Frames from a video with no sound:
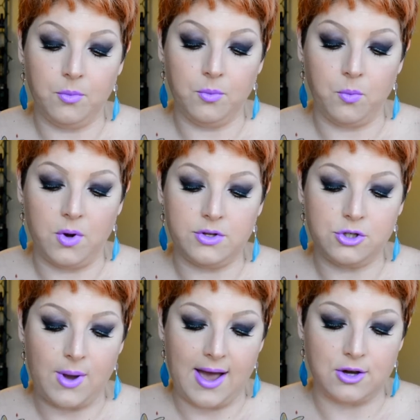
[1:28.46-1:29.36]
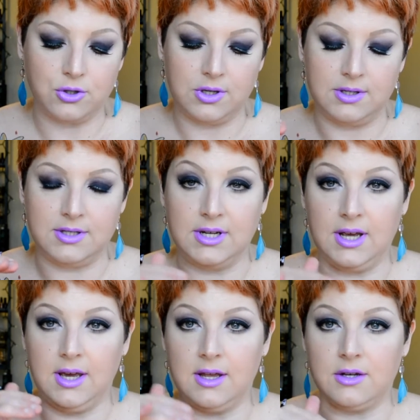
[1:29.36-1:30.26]
once you actually
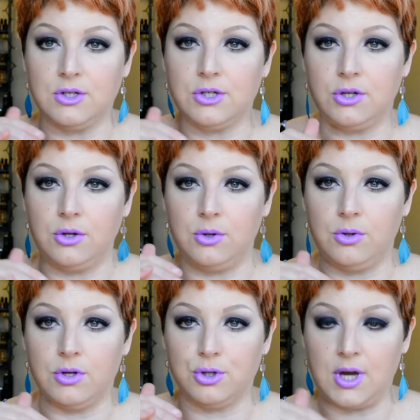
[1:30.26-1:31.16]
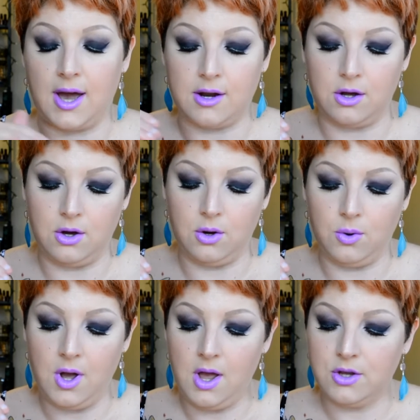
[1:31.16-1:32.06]
dig into the shadow,
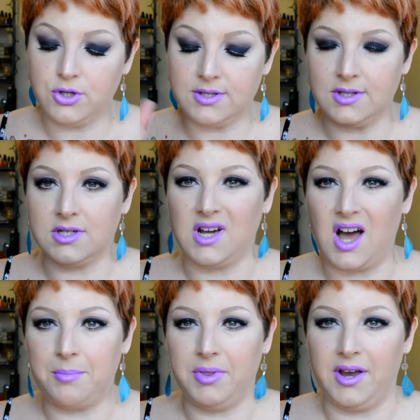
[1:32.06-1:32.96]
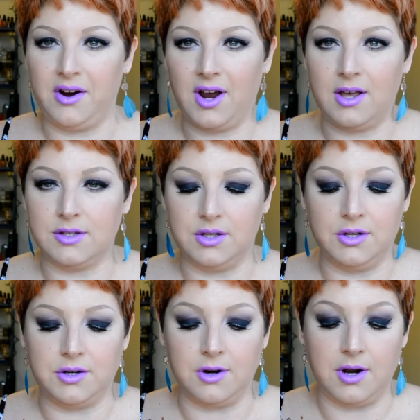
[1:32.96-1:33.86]
just the top layer has
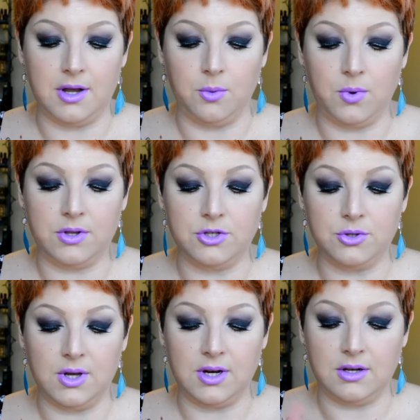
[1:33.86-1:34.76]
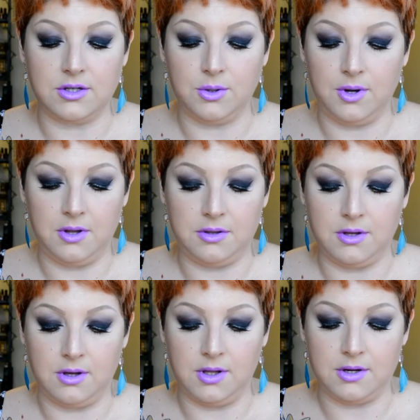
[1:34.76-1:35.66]
glitter on it. Once you get into it, the
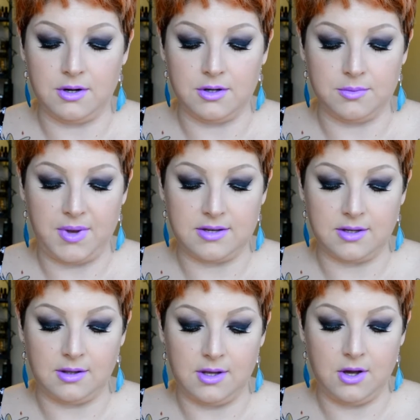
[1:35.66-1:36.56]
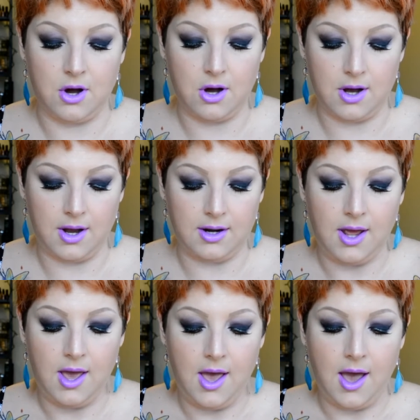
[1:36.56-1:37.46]
glitter is basically gone.
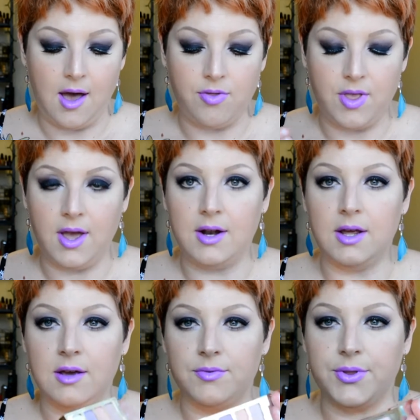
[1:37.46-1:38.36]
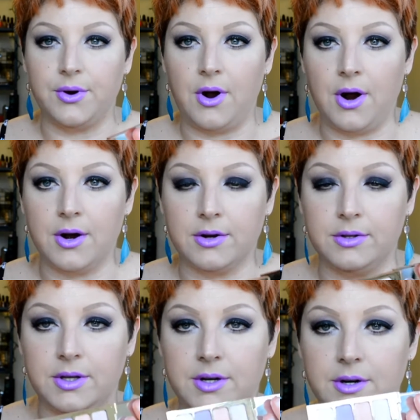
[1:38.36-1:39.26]
And then if there are
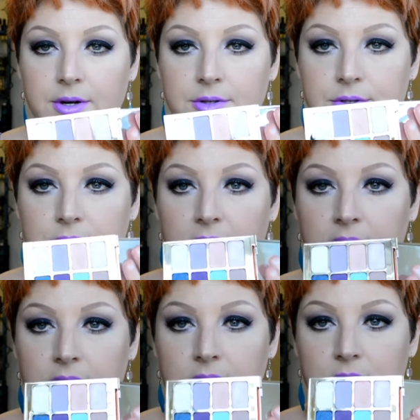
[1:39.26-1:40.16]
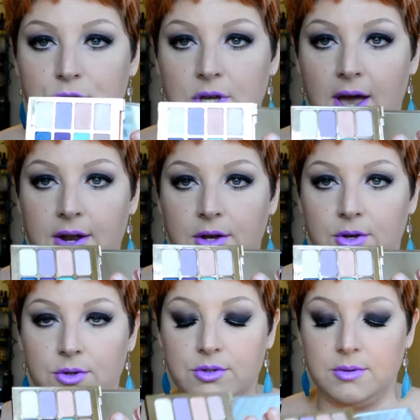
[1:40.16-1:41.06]
glitters in the
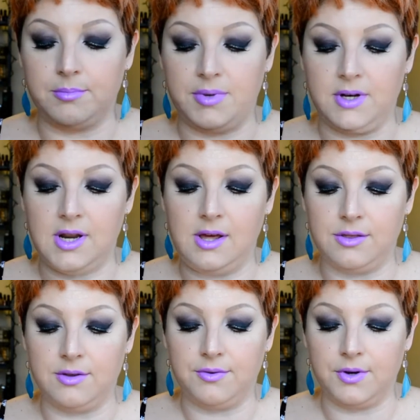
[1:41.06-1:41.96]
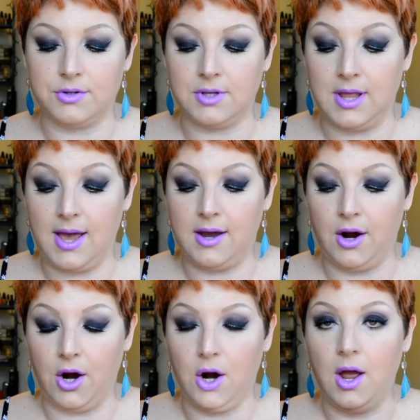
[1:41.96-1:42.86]
shadows beneath the first
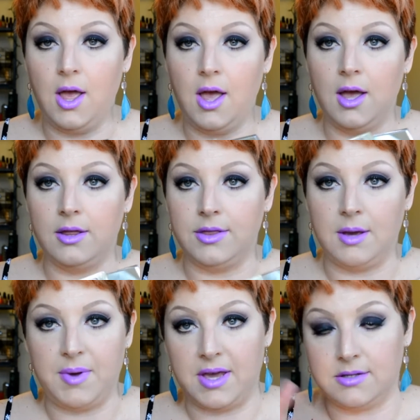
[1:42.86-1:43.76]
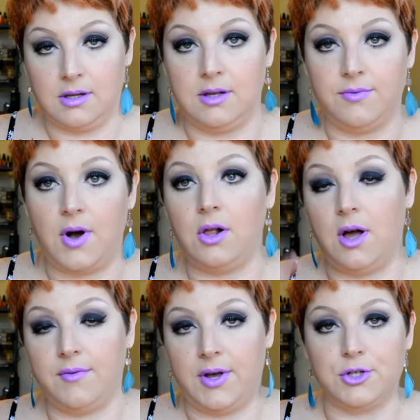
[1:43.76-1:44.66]
layer, they basically fall
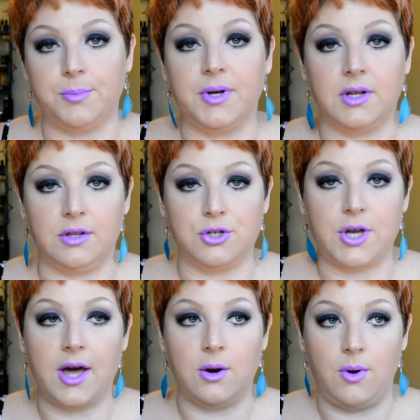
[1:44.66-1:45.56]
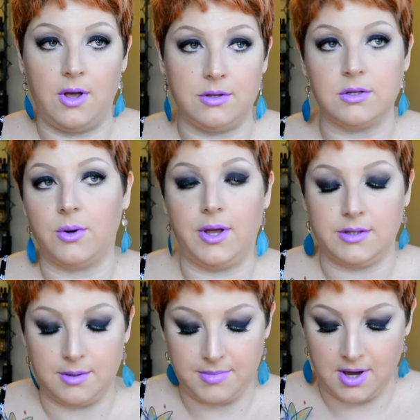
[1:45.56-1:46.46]
off as you're putting the shadow on, so it ends
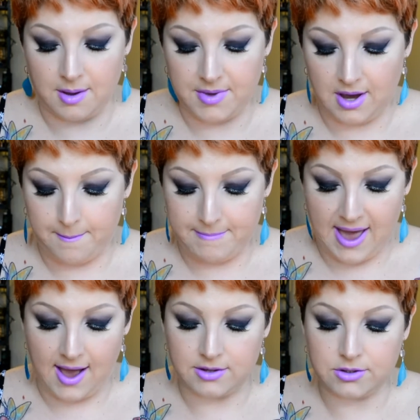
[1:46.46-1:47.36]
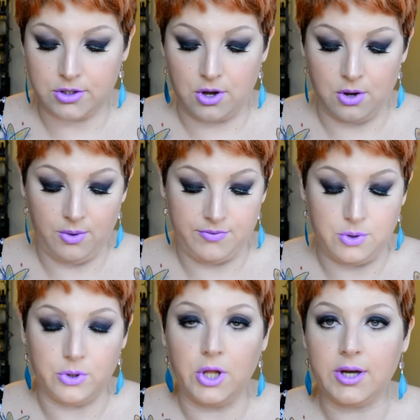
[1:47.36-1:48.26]
up becoming a matte. So if you
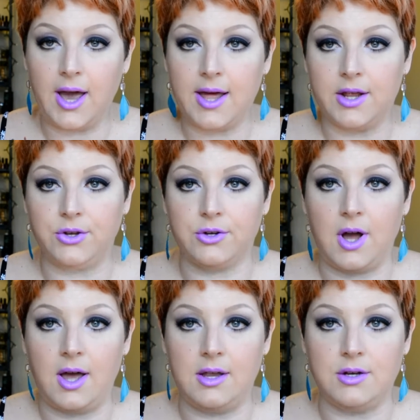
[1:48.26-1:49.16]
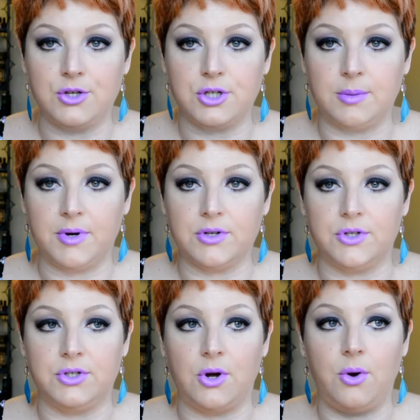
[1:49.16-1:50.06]
look at it and you're not into shimmers,
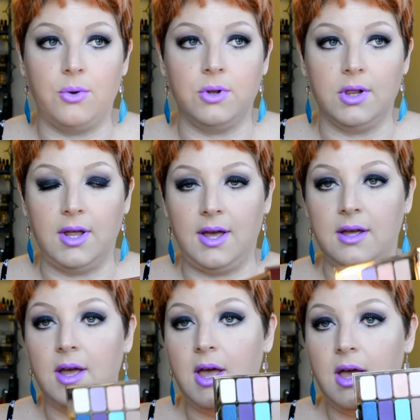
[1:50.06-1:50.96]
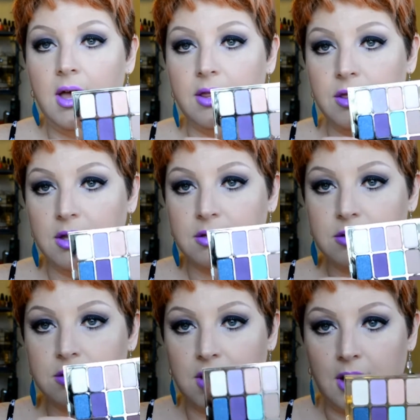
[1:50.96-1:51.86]
don't let this
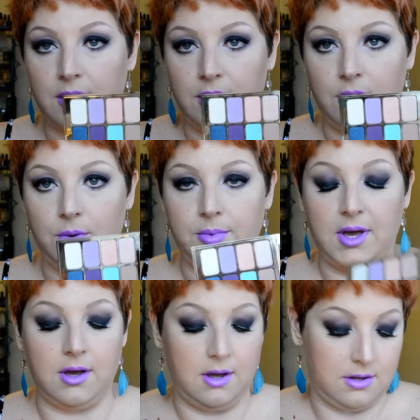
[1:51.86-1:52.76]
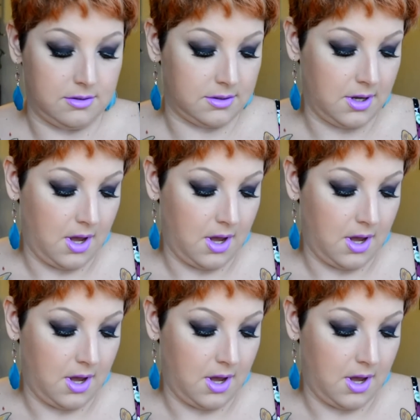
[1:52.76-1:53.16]
scare you, because